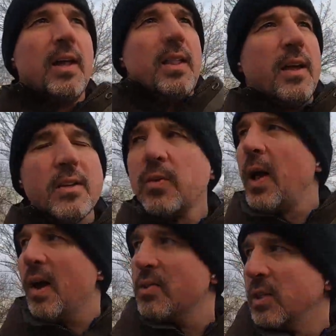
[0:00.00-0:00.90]
They also
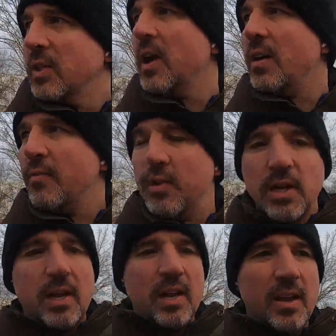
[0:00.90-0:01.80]
house a lot of
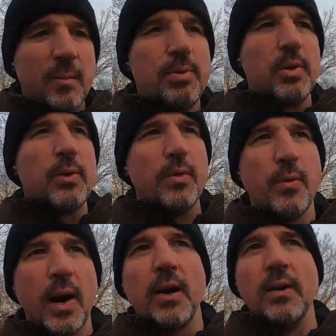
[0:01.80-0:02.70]
the employee
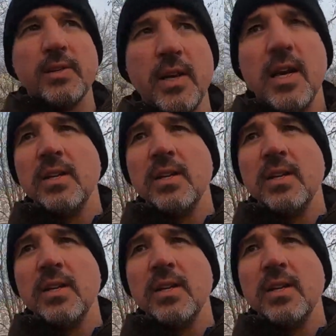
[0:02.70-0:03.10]
records,